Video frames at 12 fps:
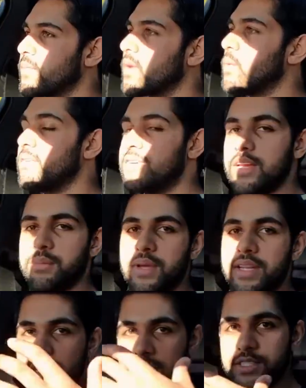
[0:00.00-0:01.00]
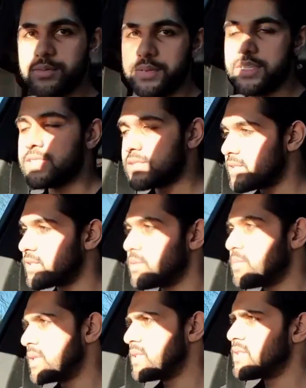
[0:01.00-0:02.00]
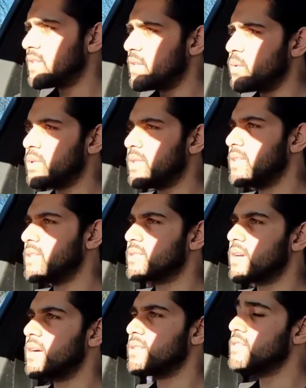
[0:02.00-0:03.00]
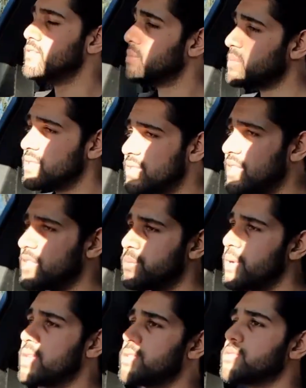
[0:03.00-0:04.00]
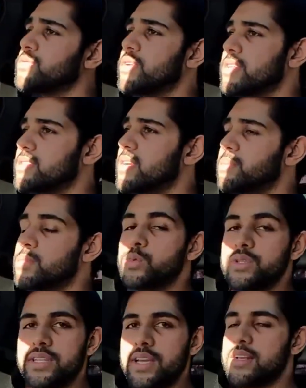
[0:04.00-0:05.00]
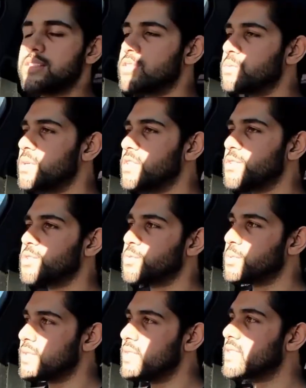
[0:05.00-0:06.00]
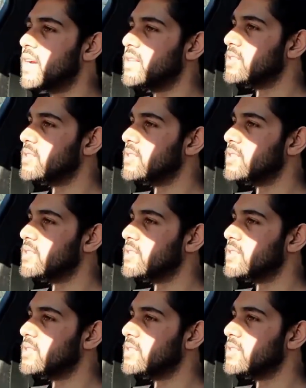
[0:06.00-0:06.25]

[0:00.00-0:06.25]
We've had many experiences personally with these cars, even Mercedes-Benz, for example, with the S suspensions. But these cars